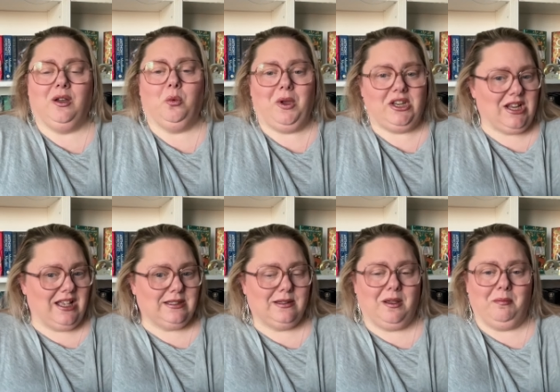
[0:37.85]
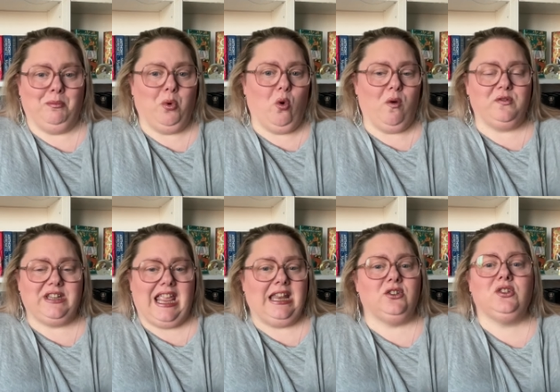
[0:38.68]
which has morphed
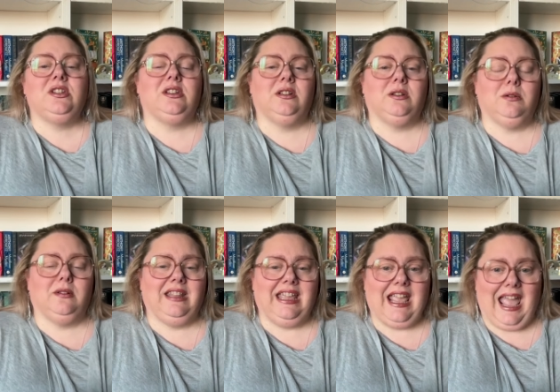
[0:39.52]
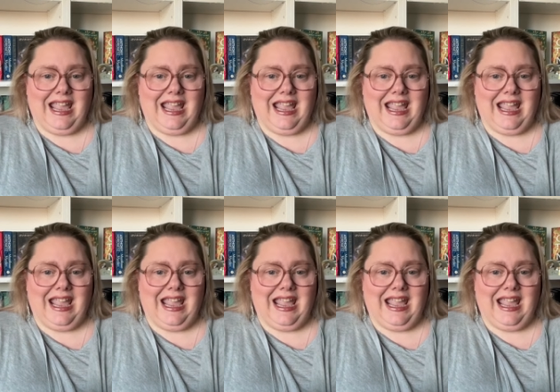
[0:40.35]
into the